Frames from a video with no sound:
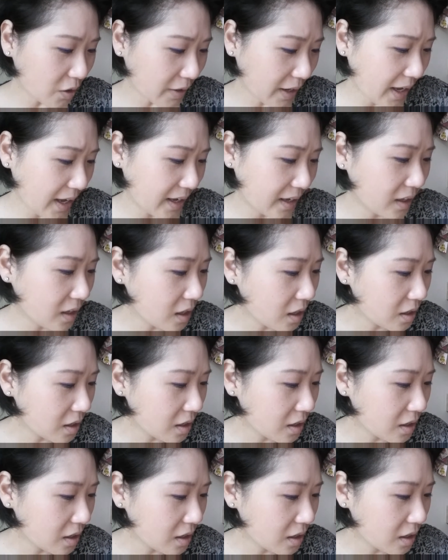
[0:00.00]
Okay,
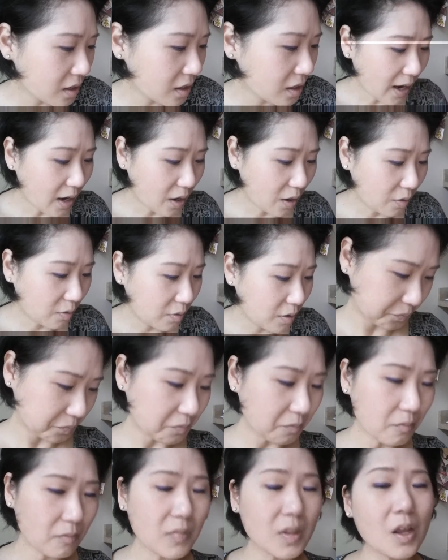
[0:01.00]
so now,
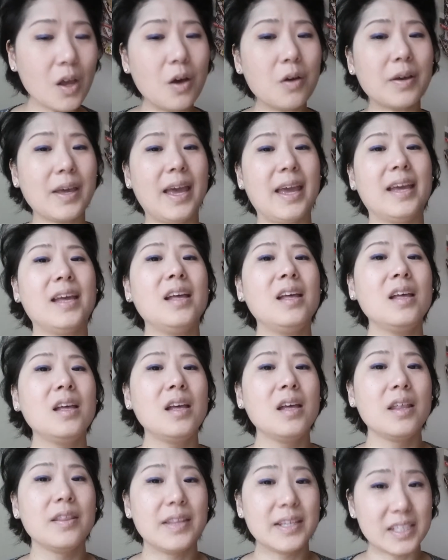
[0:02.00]

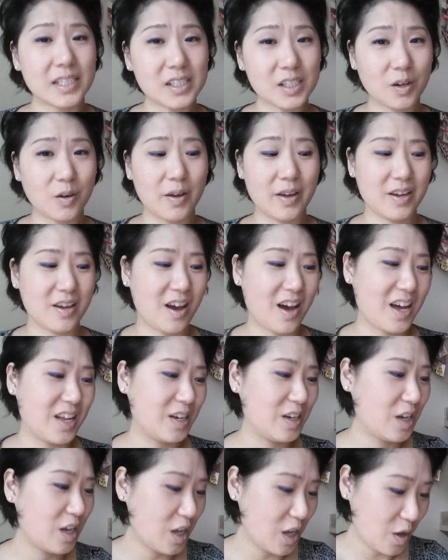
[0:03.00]
this is going
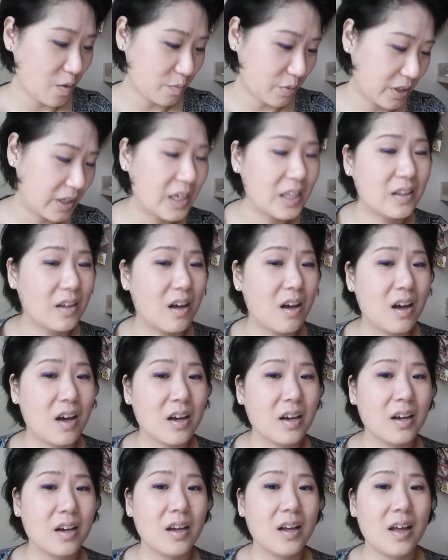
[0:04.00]
on pretty
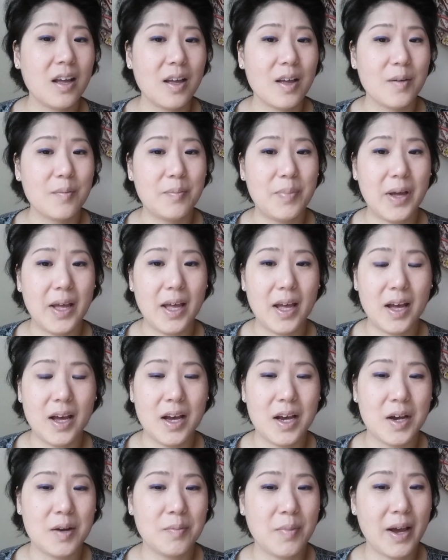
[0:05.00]
long, but
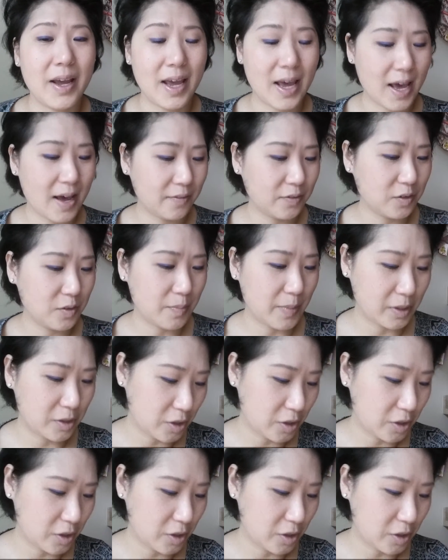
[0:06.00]
I have to